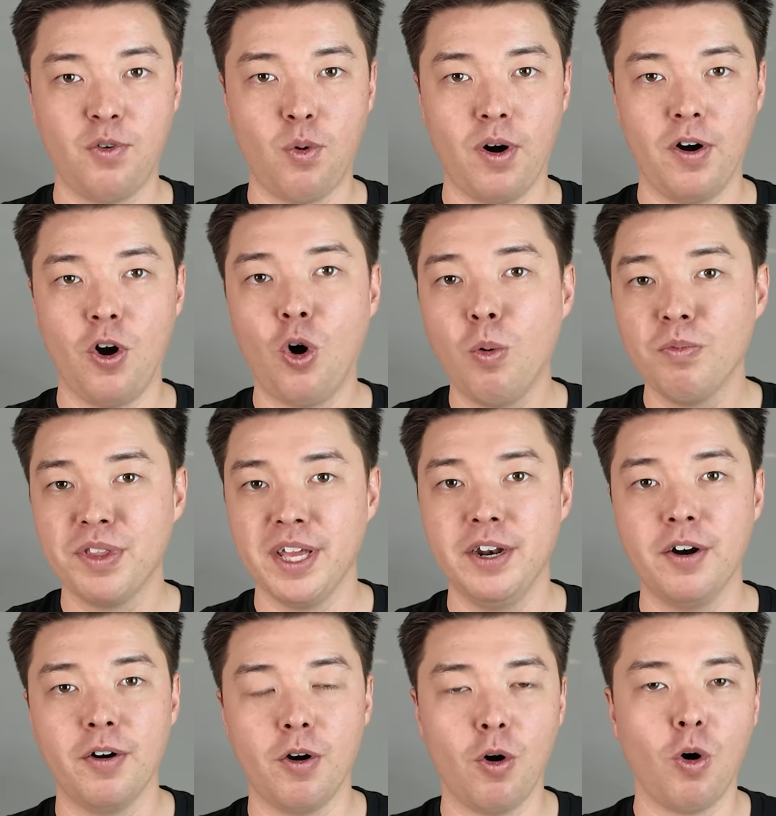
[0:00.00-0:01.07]
for home
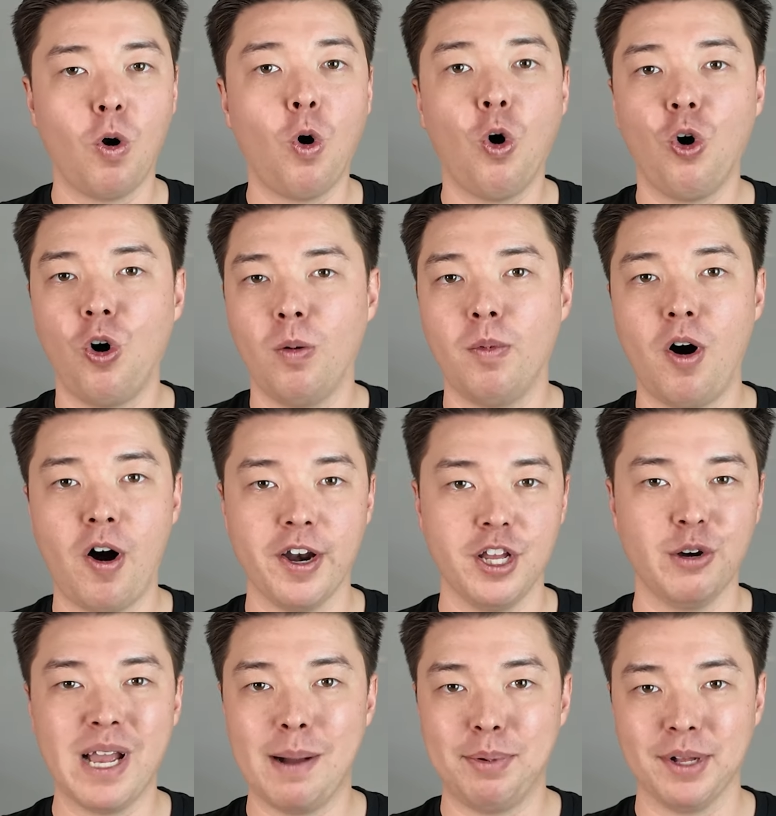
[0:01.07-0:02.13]
theater or whole home
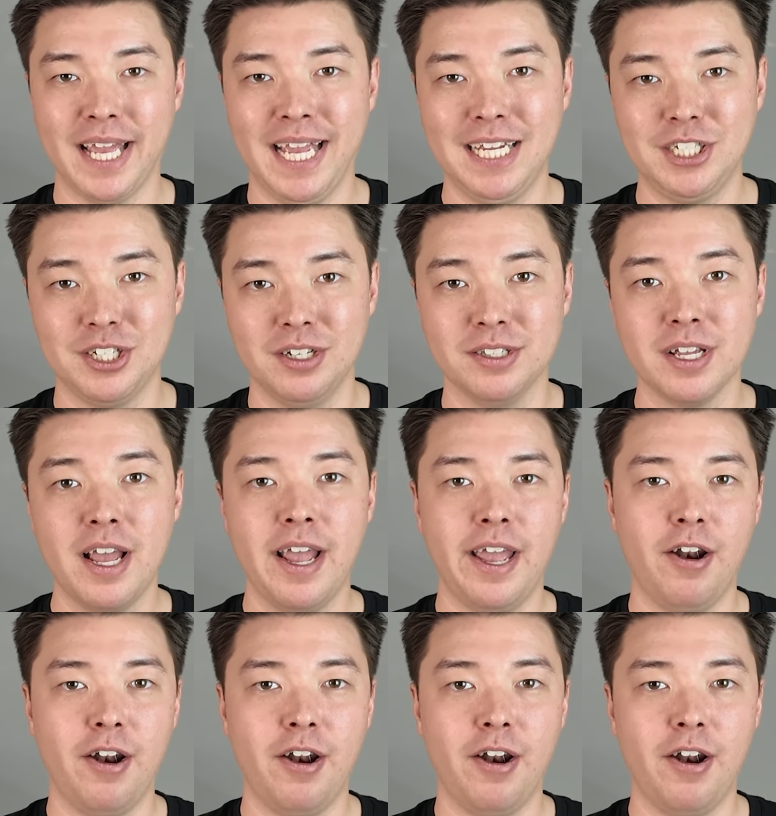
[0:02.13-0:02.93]
audio applications.